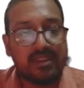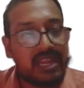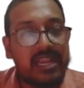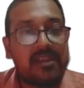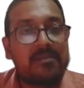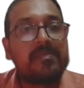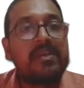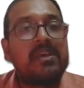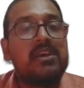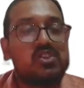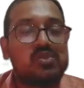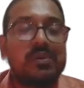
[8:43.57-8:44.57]
right?
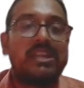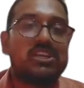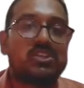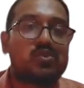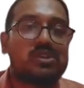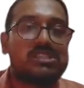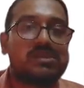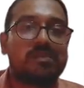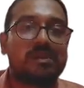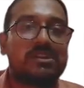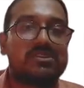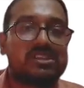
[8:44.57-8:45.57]
So my dear students,
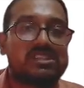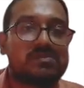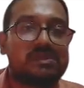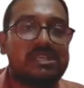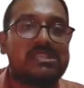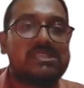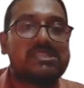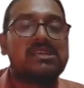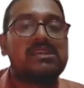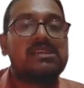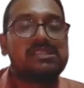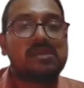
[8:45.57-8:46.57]
simple interest
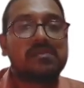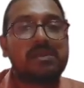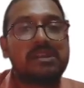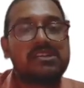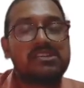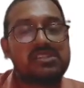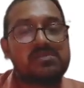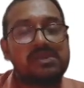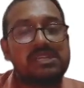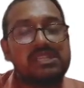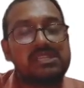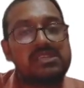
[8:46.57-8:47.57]

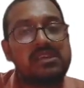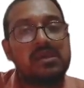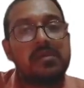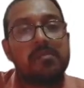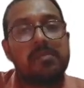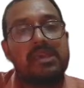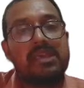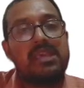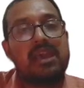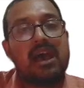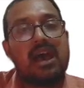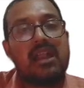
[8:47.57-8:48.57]
means
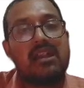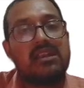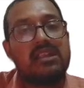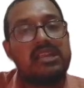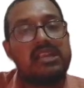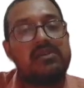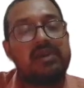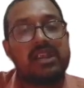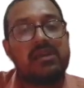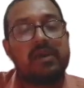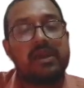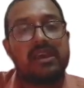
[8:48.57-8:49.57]
PRT
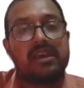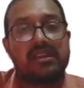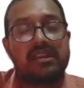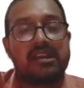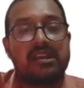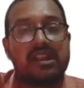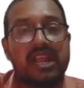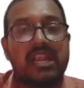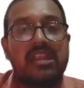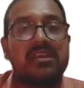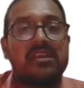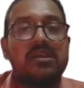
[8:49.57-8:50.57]
divided by 100,
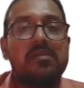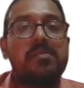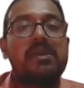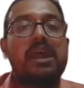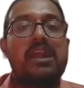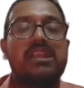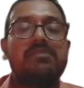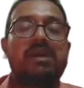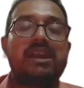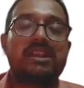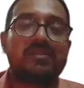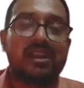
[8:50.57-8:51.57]
right? PRT
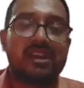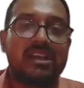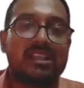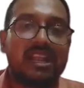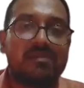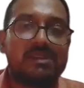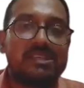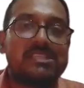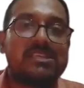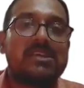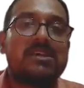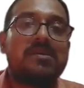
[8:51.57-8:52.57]
by 100, that
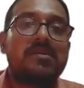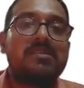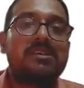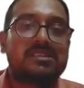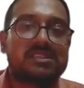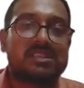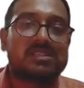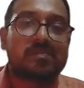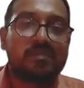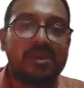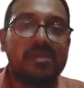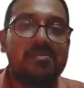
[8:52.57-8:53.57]
means this
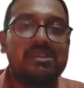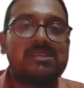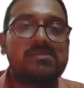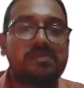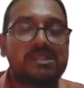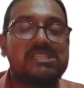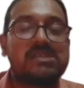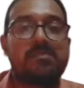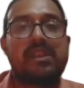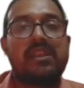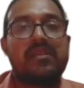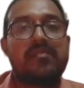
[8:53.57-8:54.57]
is P means
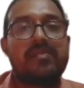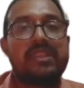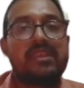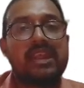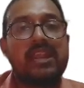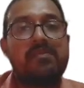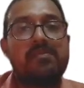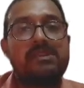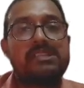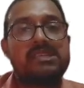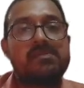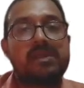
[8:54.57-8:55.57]
principal, right?
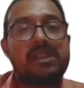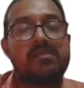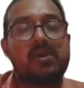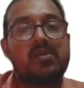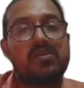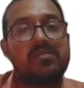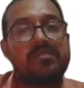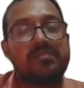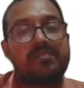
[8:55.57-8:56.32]
Principal amount.